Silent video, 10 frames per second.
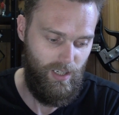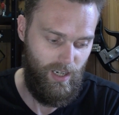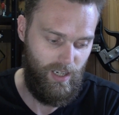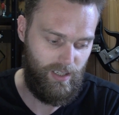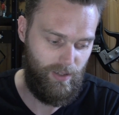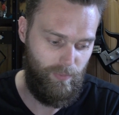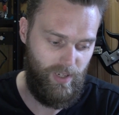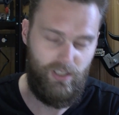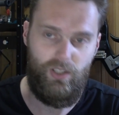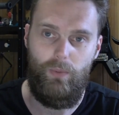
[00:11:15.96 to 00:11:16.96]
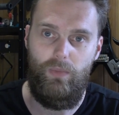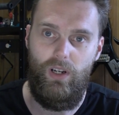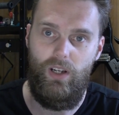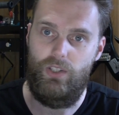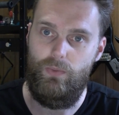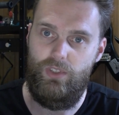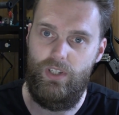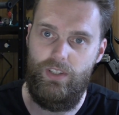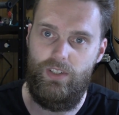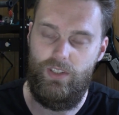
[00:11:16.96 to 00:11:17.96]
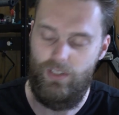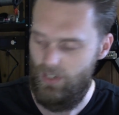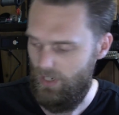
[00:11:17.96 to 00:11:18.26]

I can make some changes.